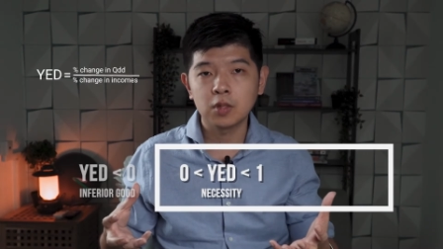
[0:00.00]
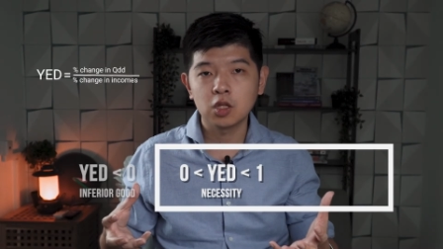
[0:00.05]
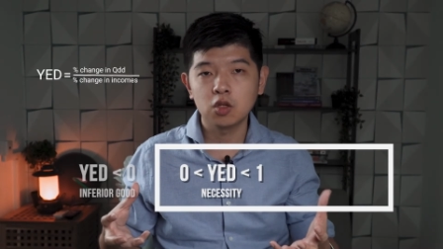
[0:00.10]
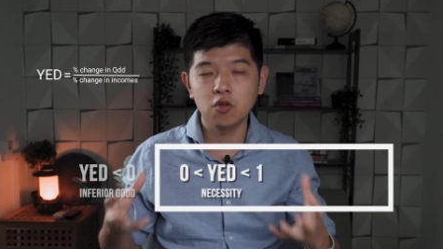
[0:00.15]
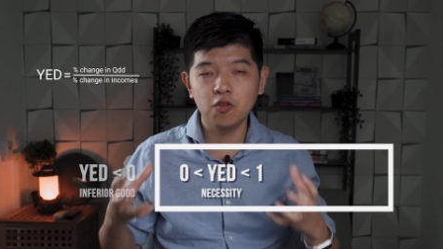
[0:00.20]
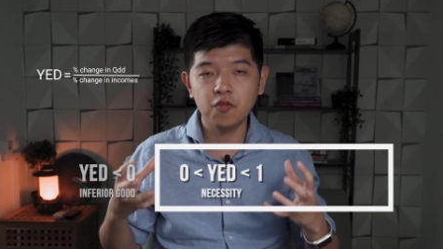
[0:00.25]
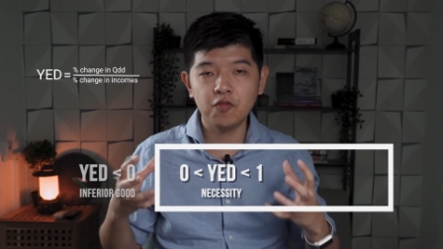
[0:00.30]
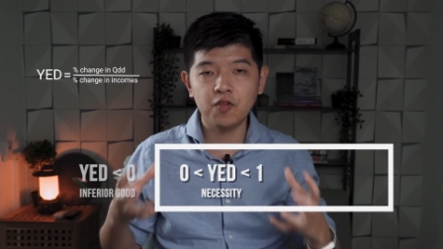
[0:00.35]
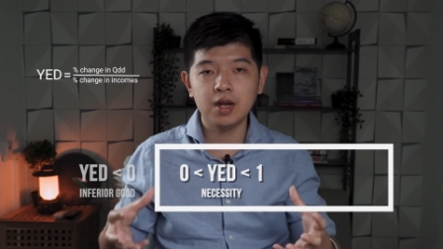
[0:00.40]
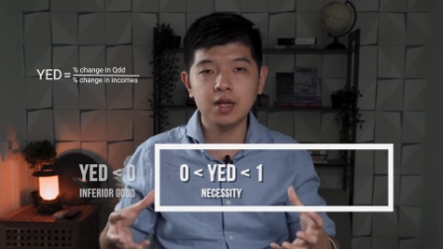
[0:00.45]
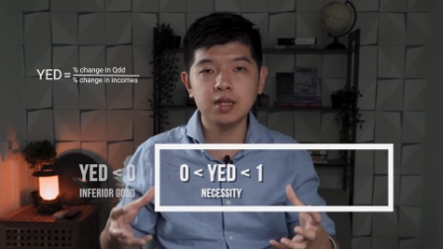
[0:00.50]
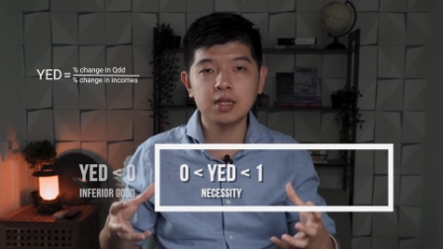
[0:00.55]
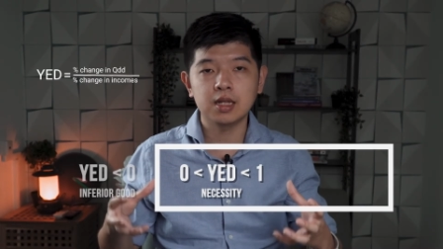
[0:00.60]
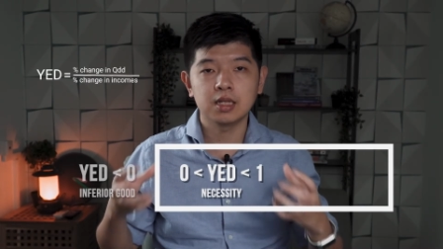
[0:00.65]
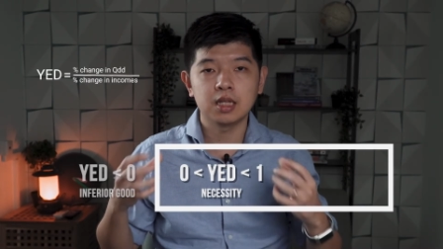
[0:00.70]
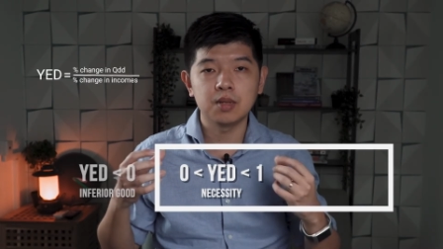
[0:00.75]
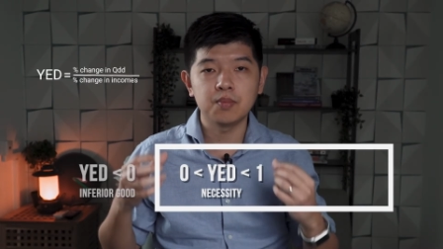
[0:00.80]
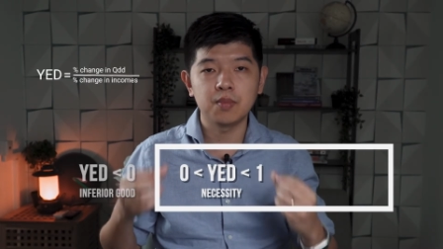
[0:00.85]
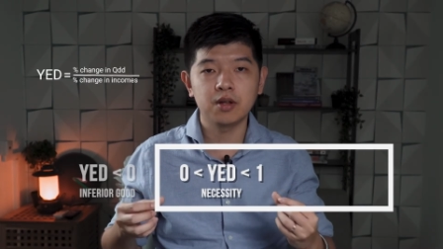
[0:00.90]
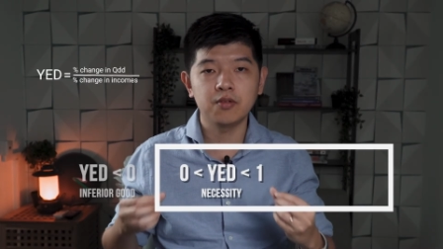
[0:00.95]
you find
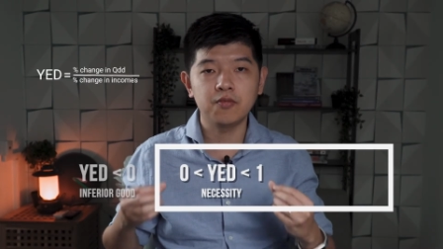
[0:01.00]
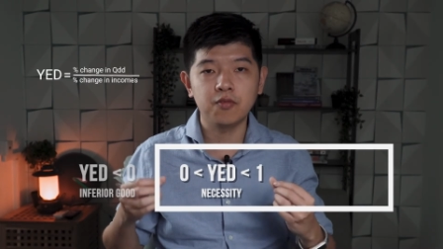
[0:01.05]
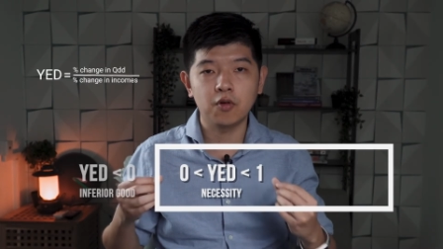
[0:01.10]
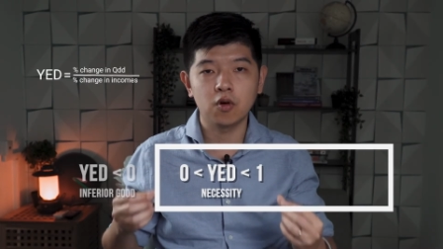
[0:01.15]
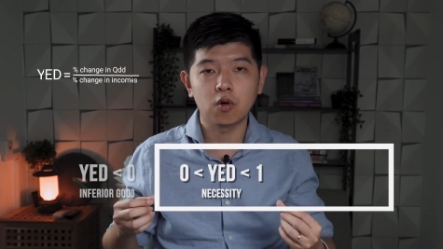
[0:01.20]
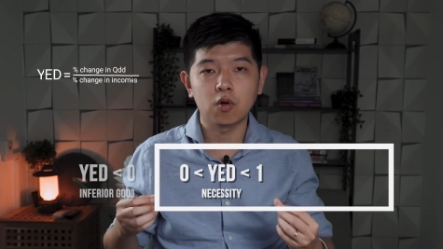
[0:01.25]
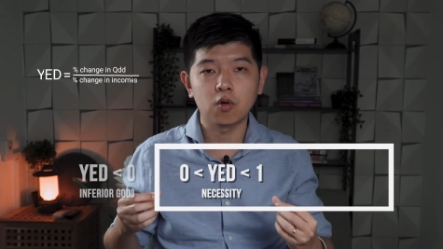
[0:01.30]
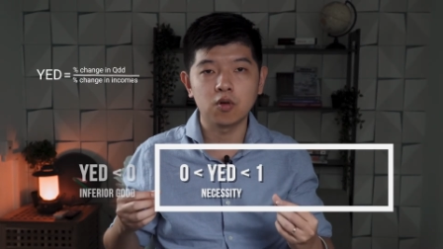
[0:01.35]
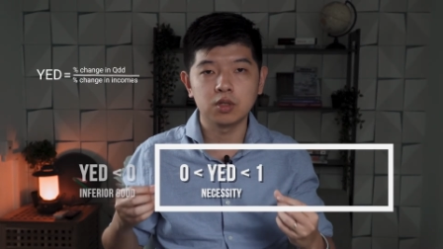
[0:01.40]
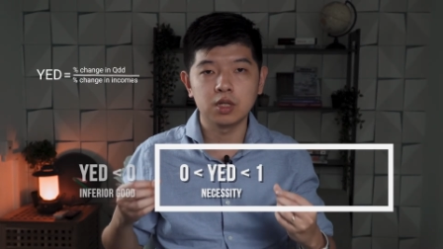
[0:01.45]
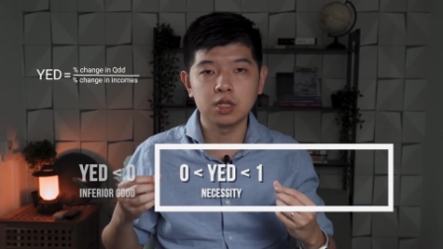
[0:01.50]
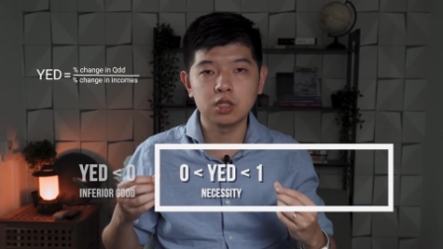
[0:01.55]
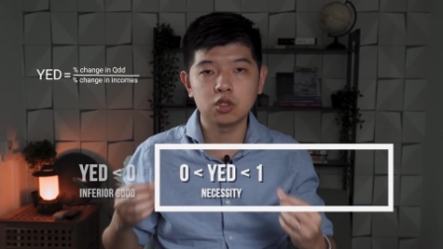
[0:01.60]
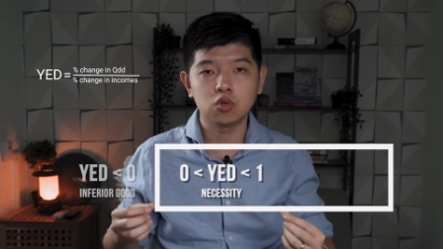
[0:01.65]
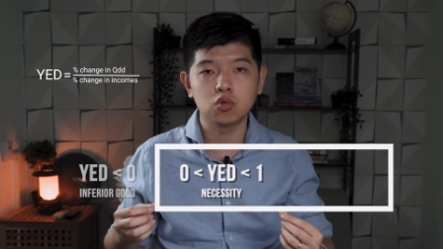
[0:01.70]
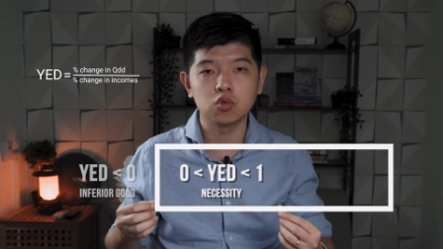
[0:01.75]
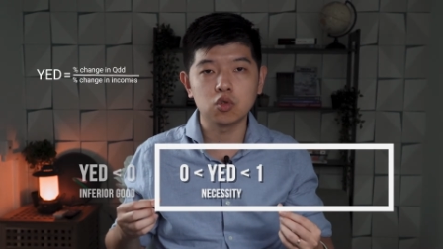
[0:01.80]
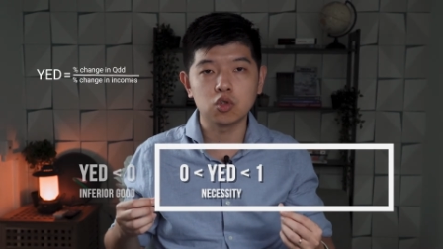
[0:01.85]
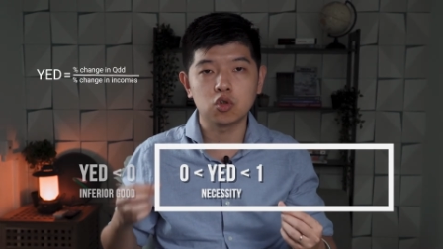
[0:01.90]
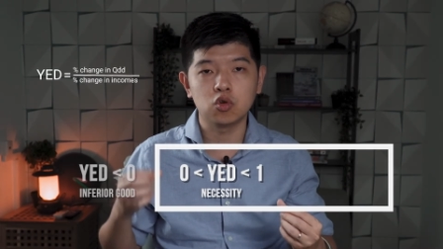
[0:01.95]
that demand for these
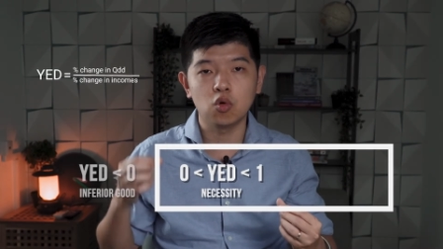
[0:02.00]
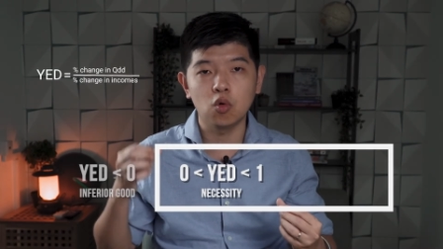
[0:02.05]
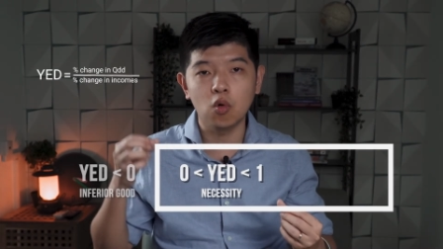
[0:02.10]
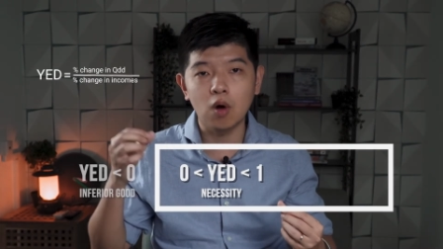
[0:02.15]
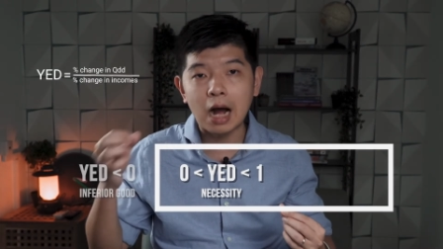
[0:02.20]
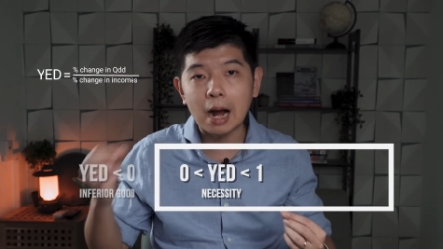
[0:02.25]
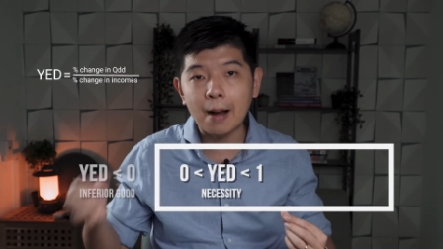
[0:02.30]
goods go